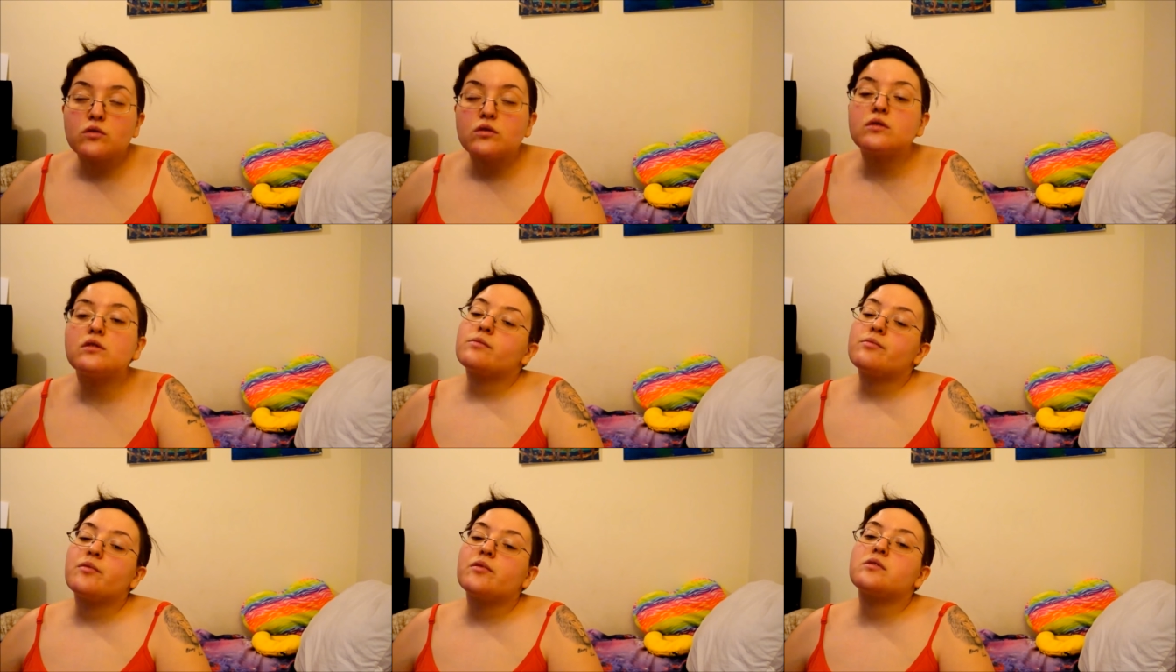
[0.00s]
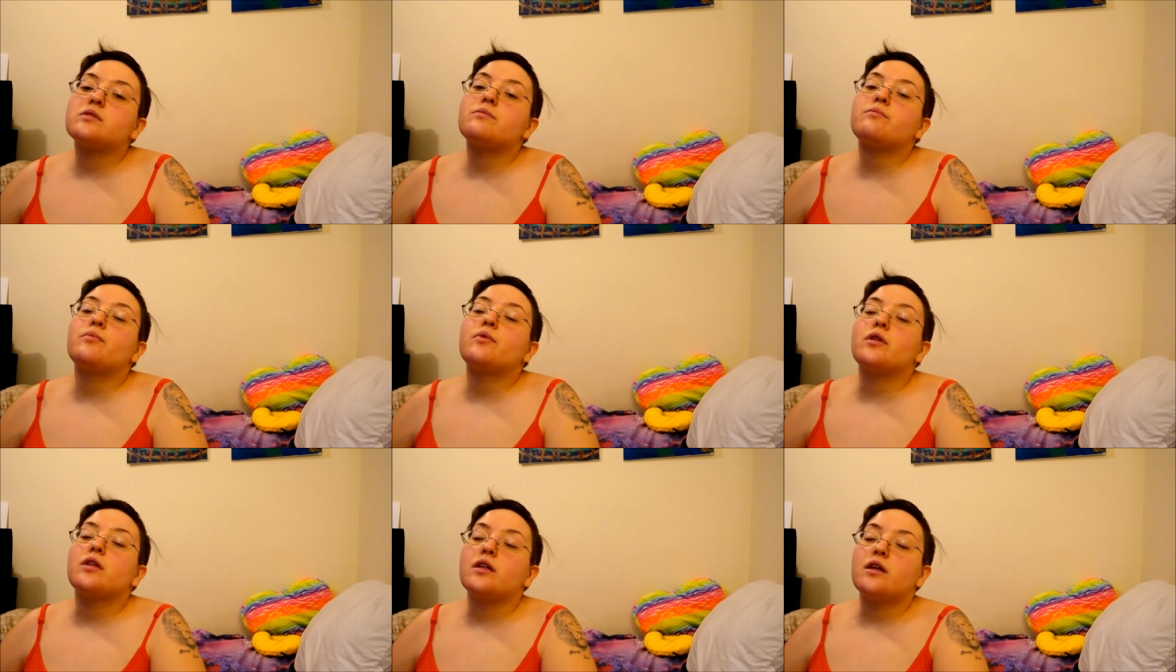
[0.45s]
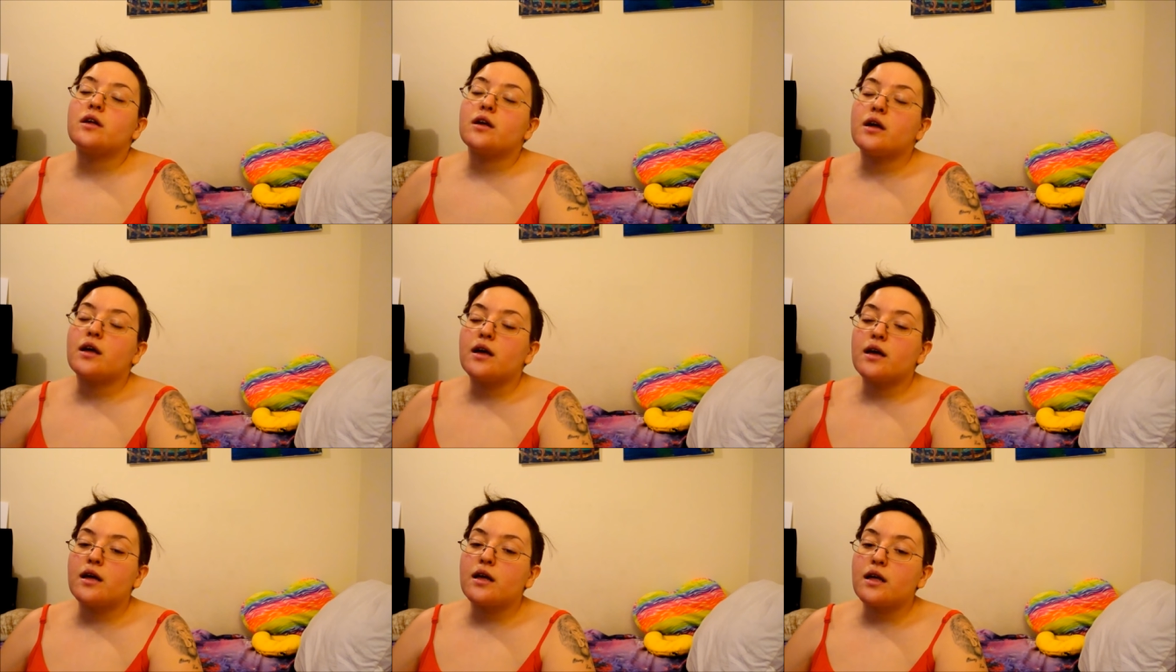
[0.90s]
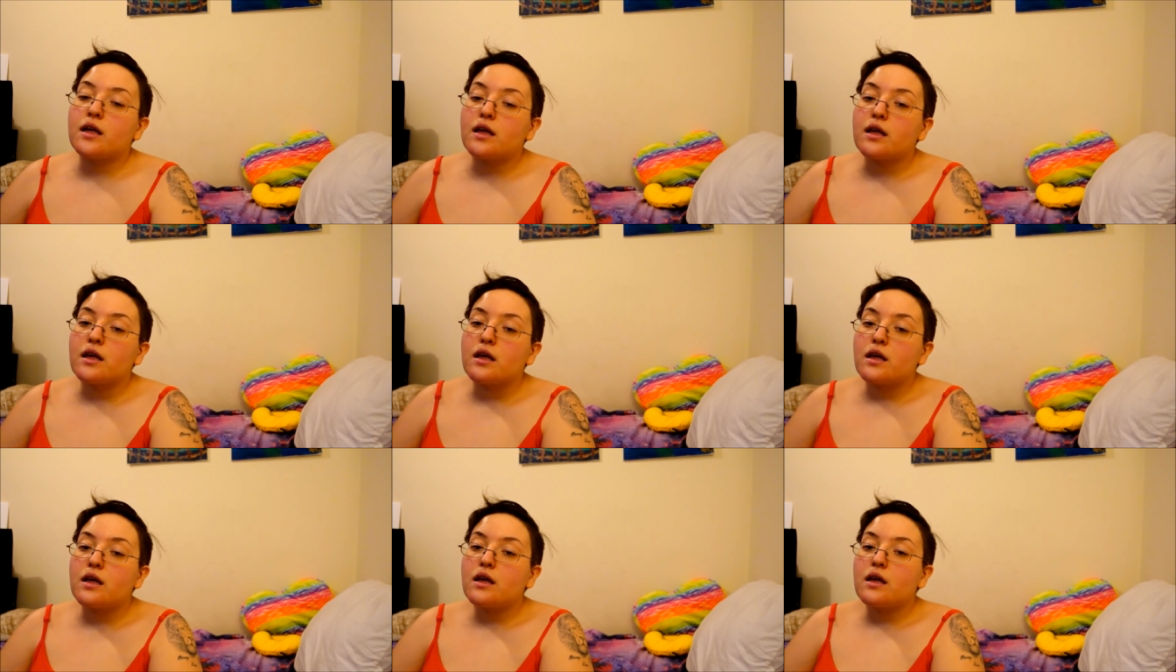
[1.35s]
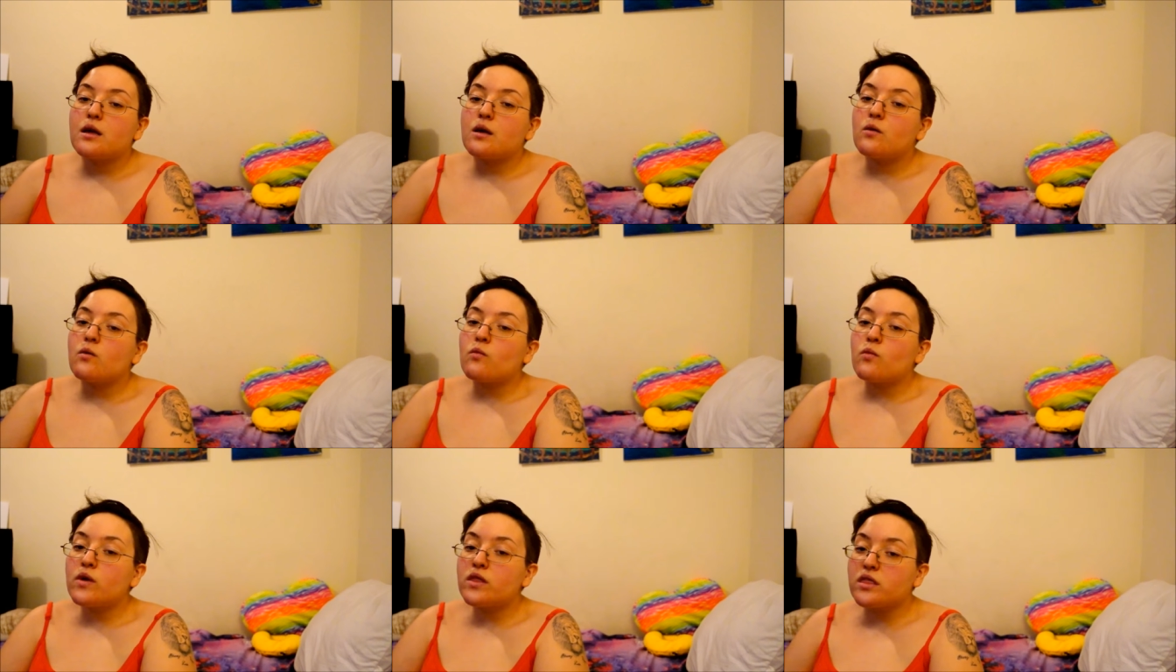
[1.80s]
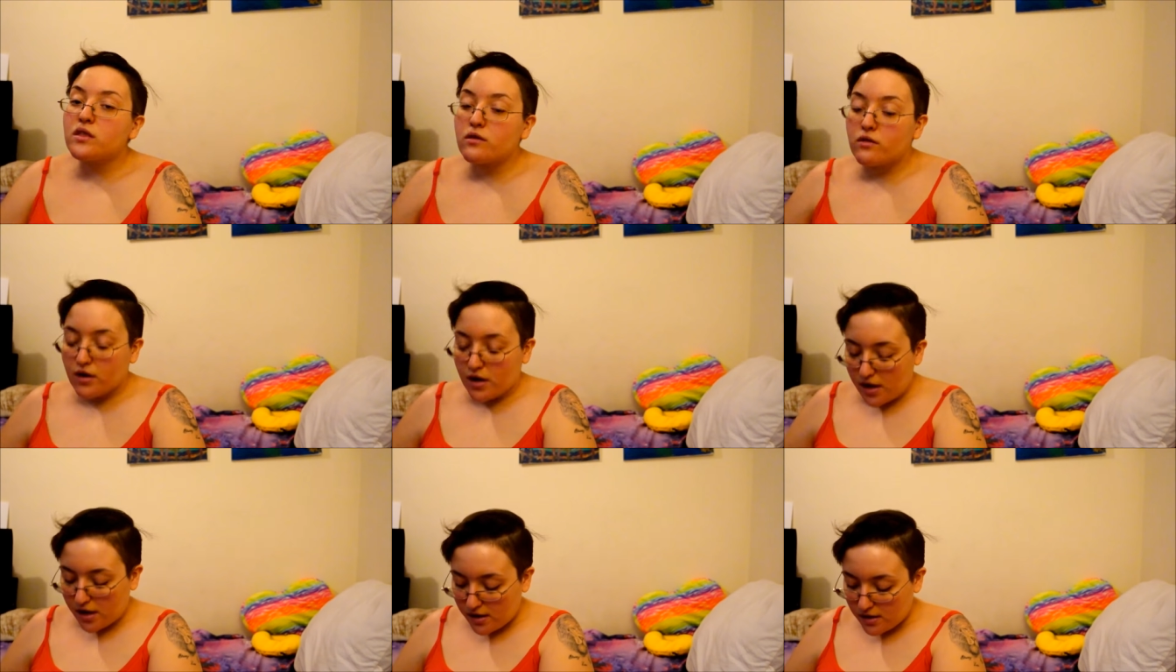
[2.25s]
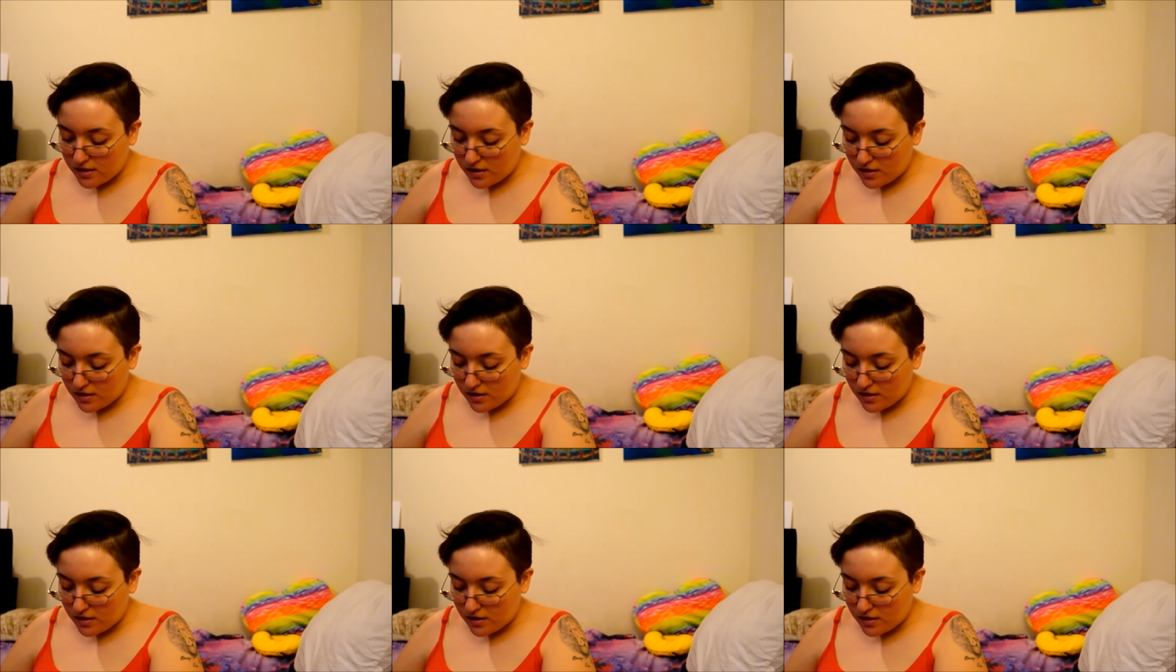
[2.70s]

Supposed to pull it with the grain.